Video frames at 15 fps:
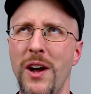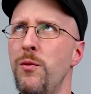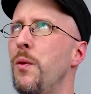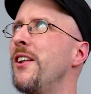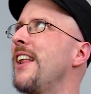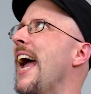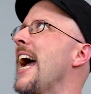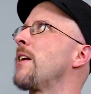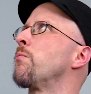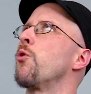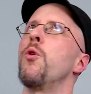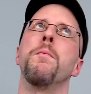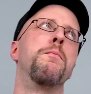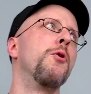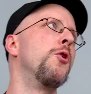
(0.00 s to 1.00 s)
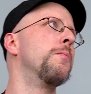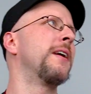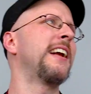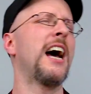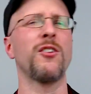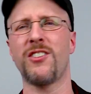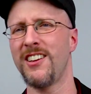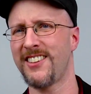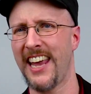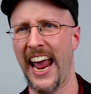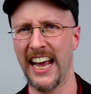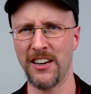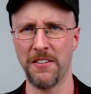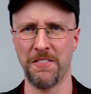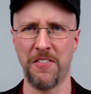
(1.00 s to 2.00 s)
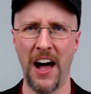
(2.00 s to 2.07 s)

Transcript: When will Admiral Boom announce his cannon